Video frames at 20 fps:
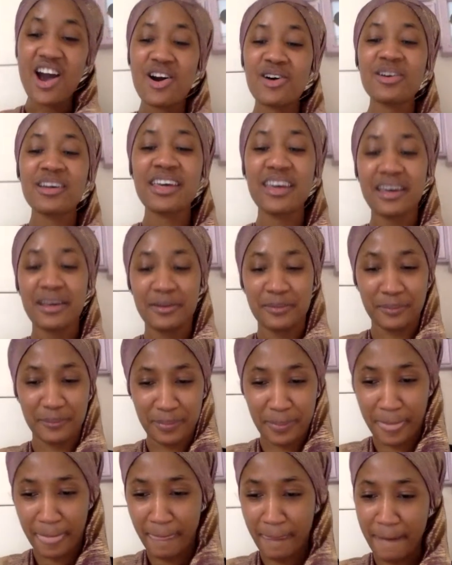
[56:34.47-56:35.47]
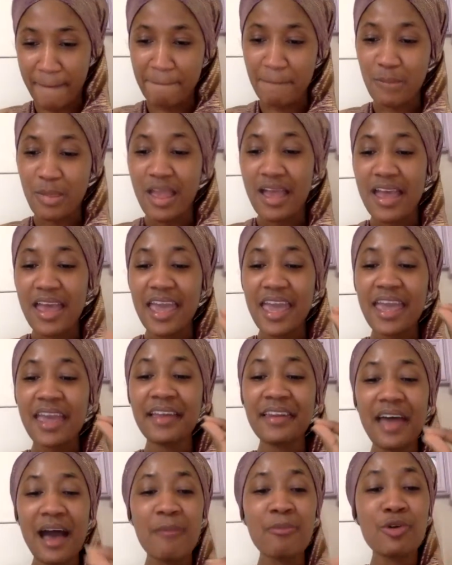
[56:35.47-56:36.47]
Okay,
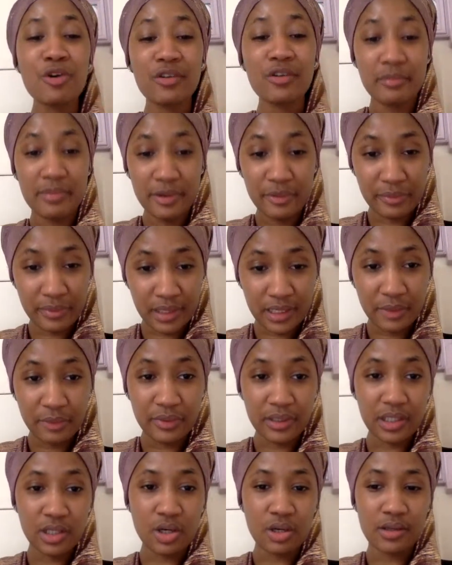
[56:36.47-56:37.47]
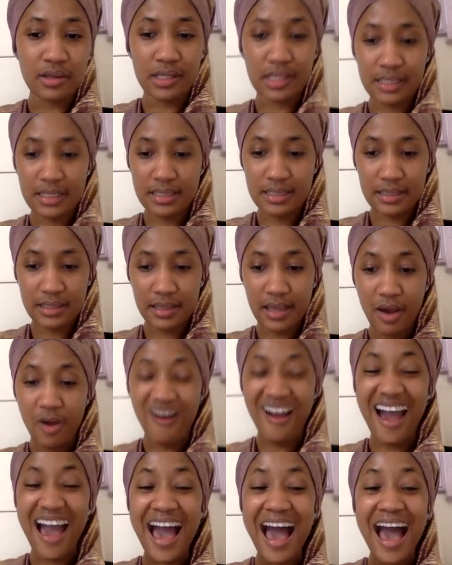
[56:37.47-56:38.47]
and I'm gonna be really, really honest.
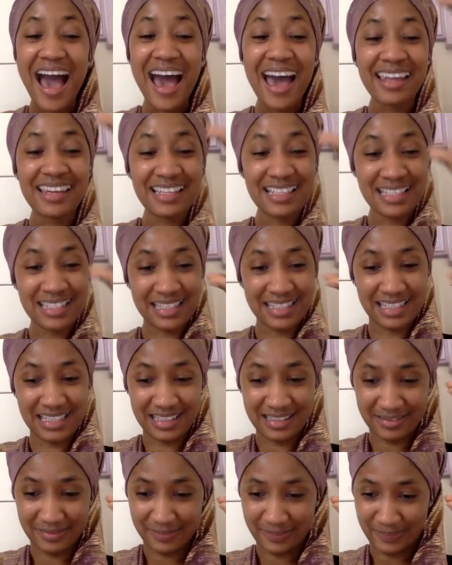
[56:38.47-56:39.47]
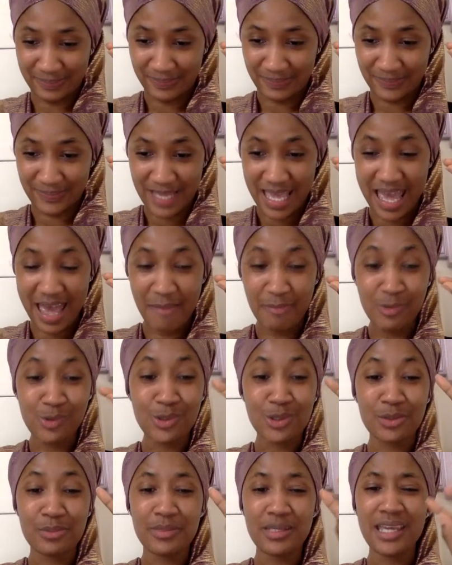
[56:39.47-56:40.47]
Honesty, I'm
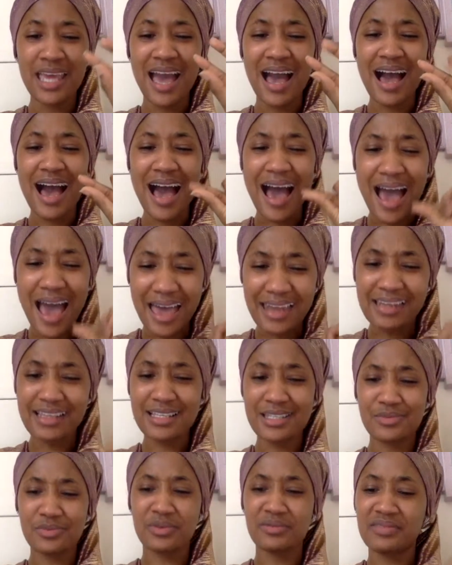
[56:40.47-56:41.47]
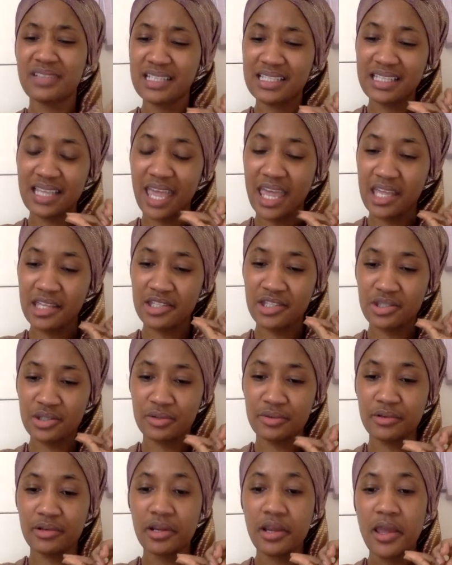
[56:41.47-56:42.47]
gonna be honest with this
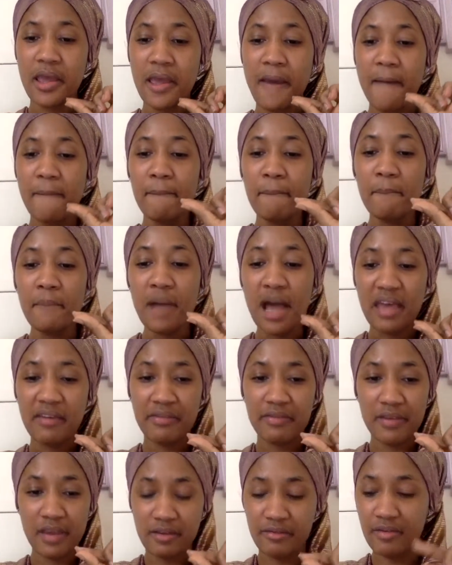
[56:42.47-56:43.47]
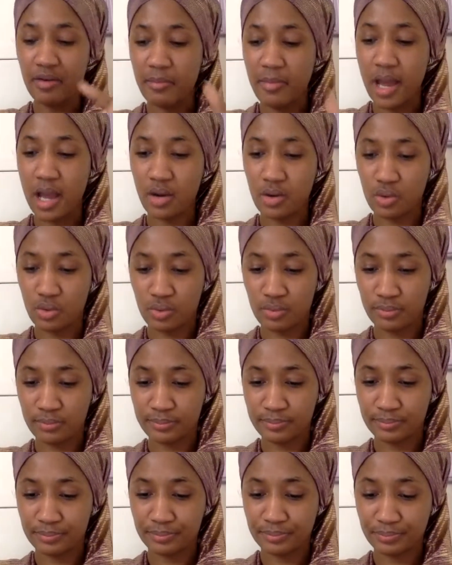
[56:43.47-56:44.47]
answer. My favorite Marco,
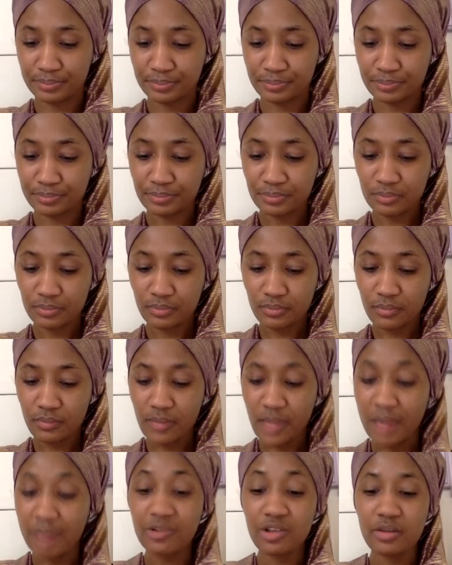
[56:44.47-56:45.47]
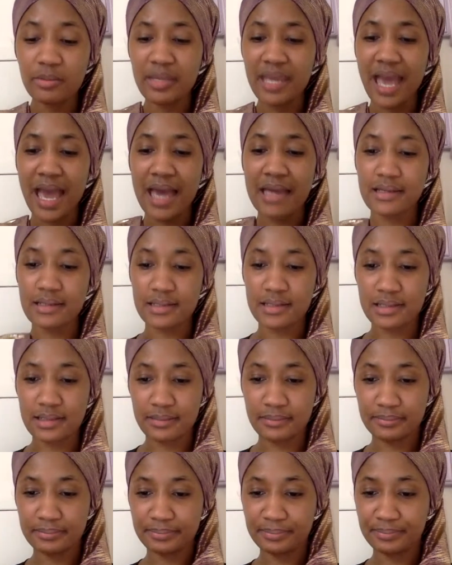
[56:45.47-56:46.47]
I'm gonna be honest.